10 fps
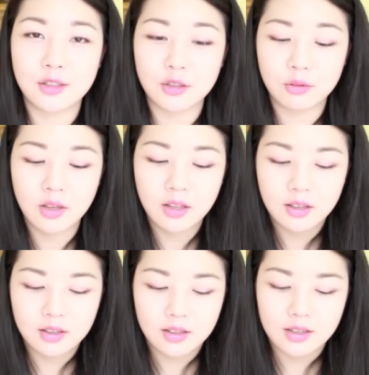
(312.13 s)
so
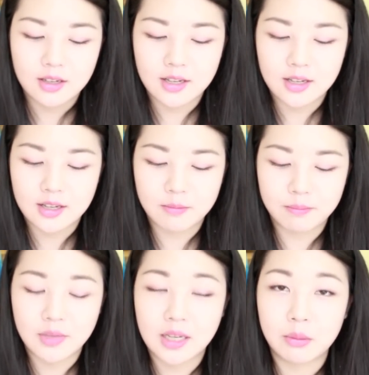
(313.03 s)

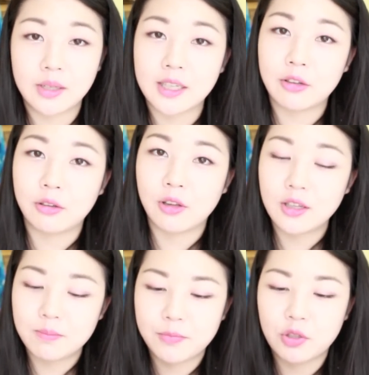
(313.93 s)
I break out a lot.